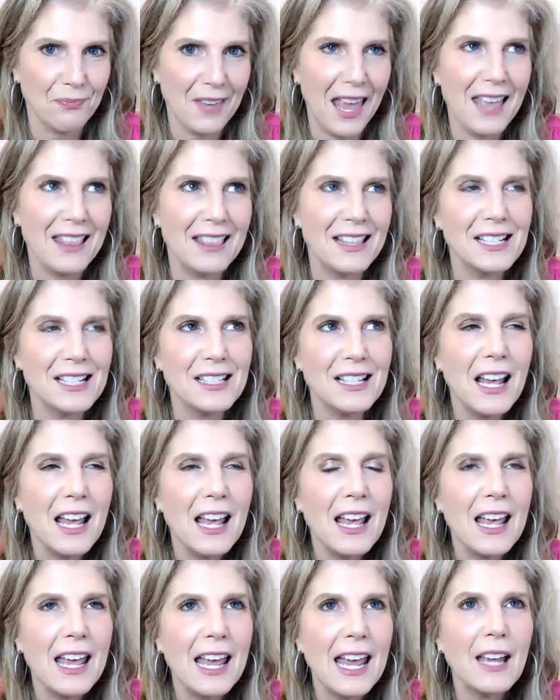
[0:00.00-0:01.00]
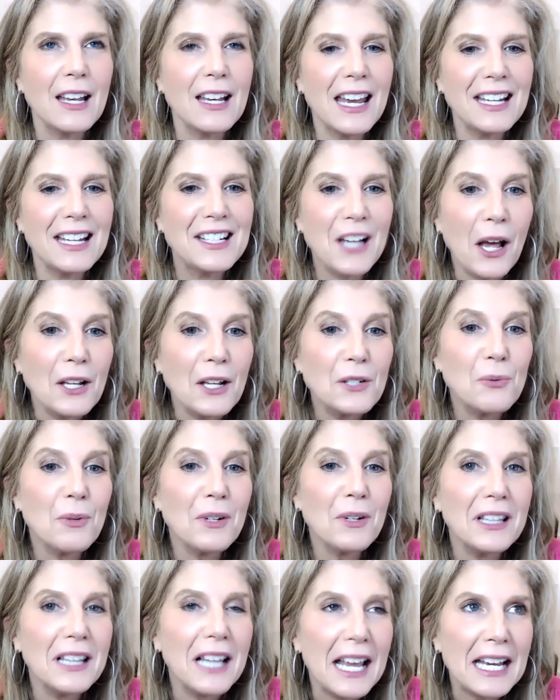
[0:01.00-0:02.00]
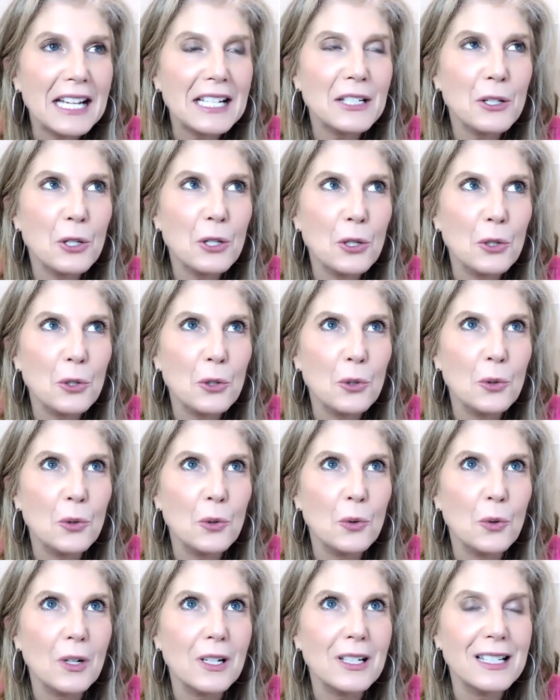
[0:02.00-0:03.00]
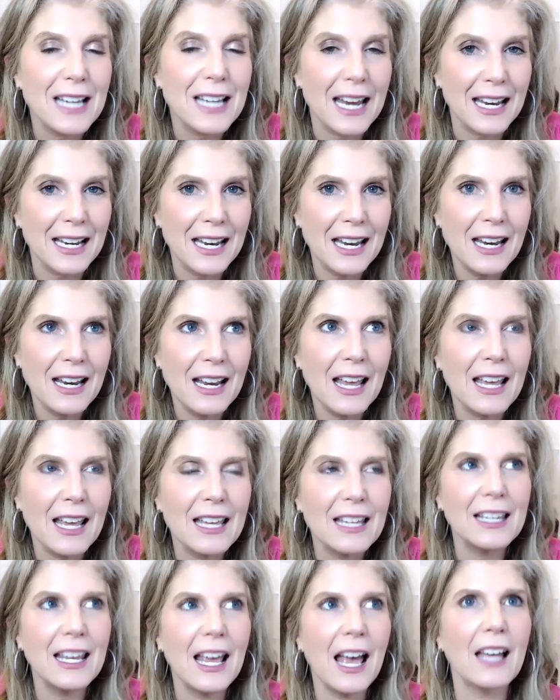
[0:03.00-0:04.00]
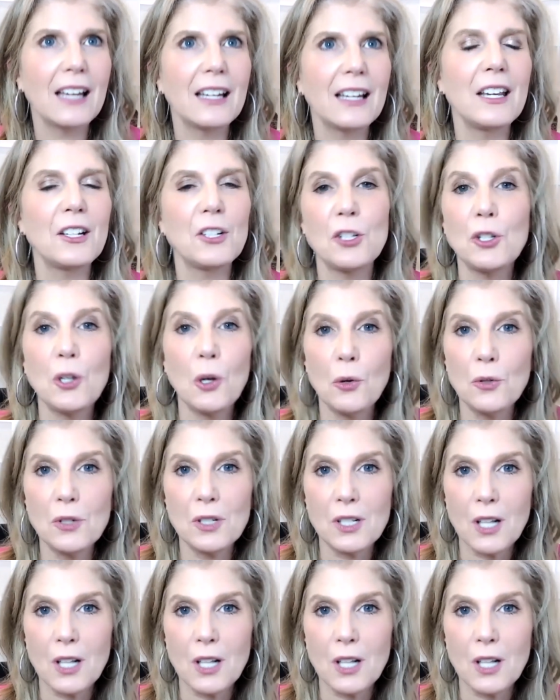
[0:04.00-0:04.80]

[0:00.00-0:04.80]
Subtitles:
And this, awesome. It does relate to dating, yet it shows